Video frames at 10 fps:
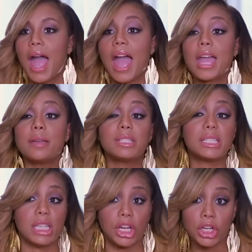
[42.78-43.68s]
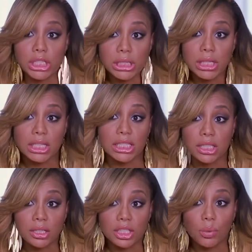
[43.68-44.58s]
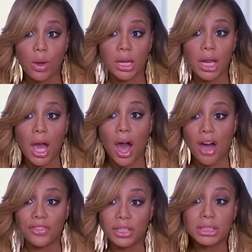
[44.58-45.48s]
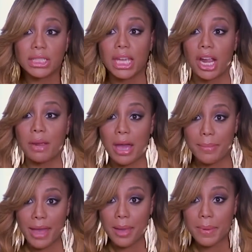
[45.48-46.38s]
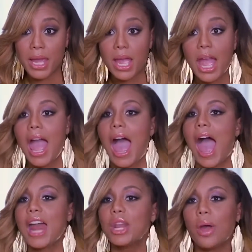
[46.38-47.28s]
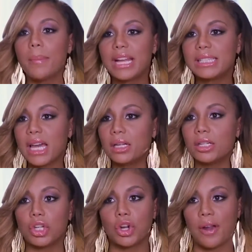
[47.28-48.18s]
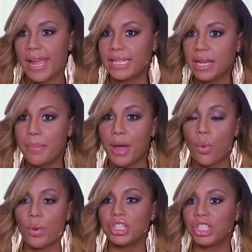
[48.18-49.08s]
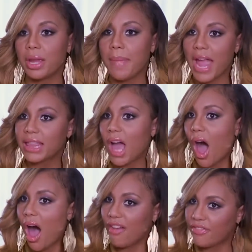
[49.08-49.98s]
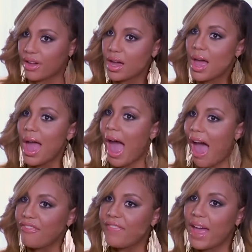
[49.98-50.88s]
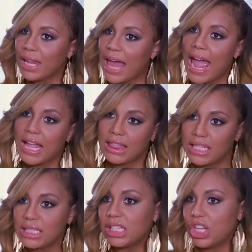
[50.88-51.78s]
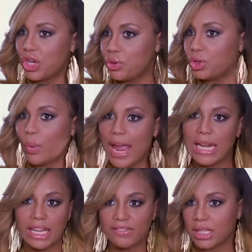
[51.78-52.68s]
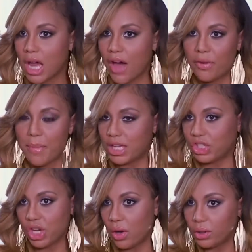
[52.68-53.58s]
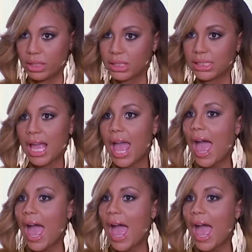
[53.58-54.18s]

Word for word: I am seriously considering Towanda offer to carry my baby. I know it might sound a little crazy, but when she made the offer, I felt like this huge weight lifted off of my shoulders.